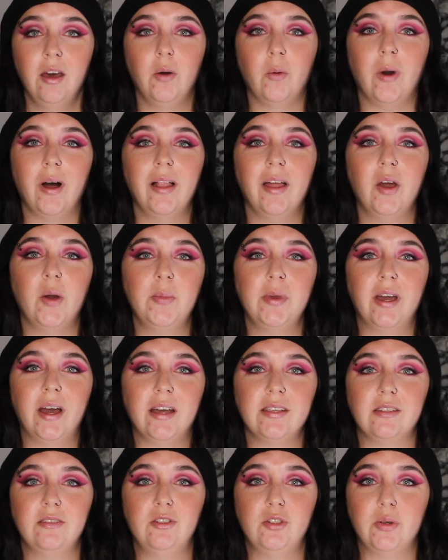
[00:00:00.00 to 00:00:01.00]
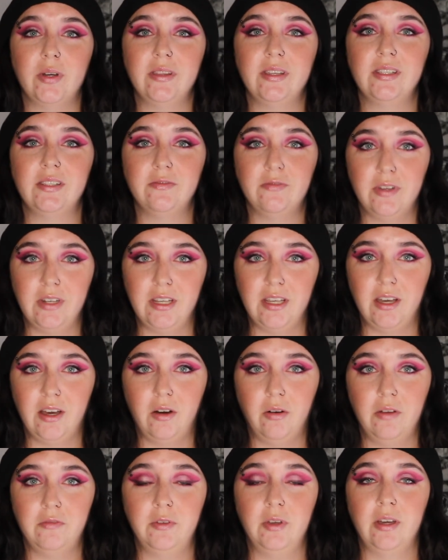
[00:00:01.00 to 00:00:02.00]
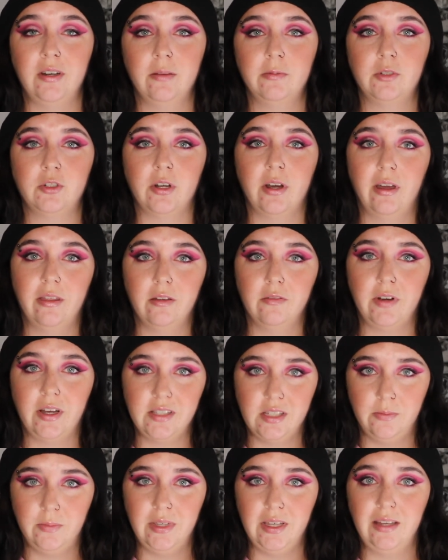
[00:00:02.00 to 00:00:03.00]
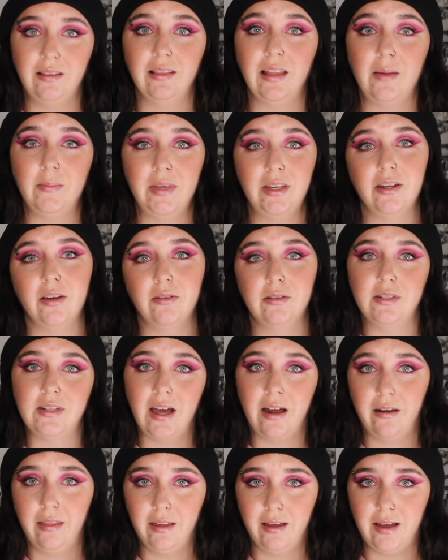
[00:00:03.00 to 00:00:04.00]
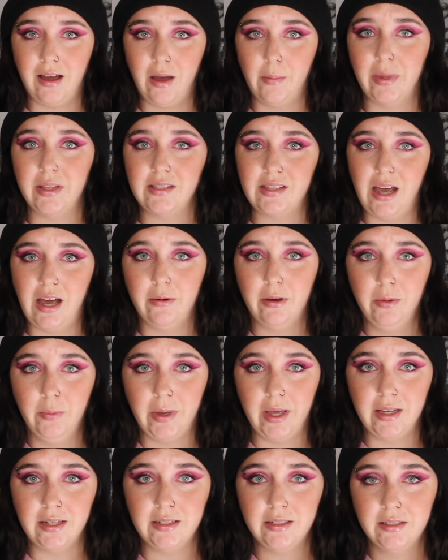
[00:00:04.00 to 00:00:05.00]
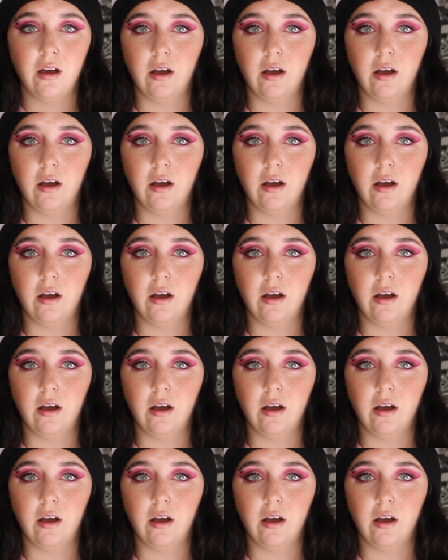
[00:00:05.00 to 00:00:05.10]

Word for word: Well, I hope you guys enjoyed this video. If you end up trying the recipe, let me know down in the comments how it went.